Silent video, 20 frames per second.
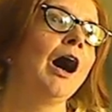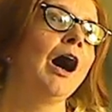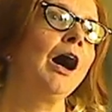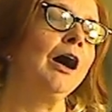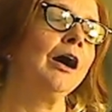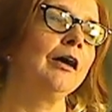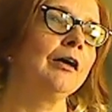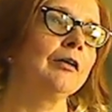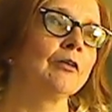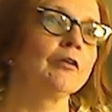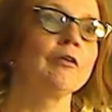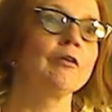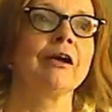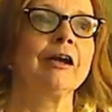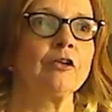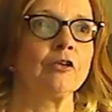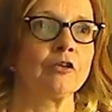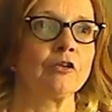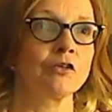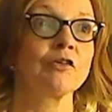the
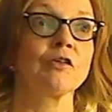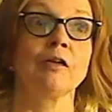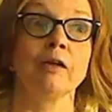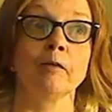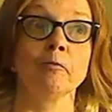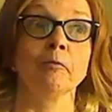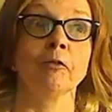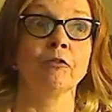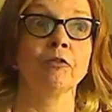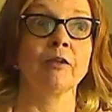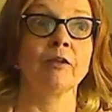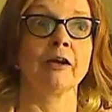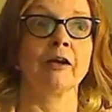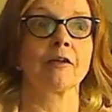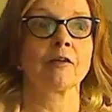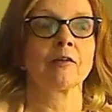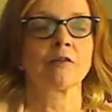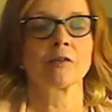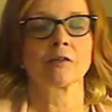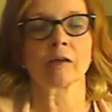grander scheme of
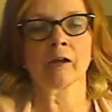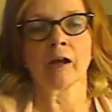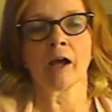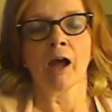things.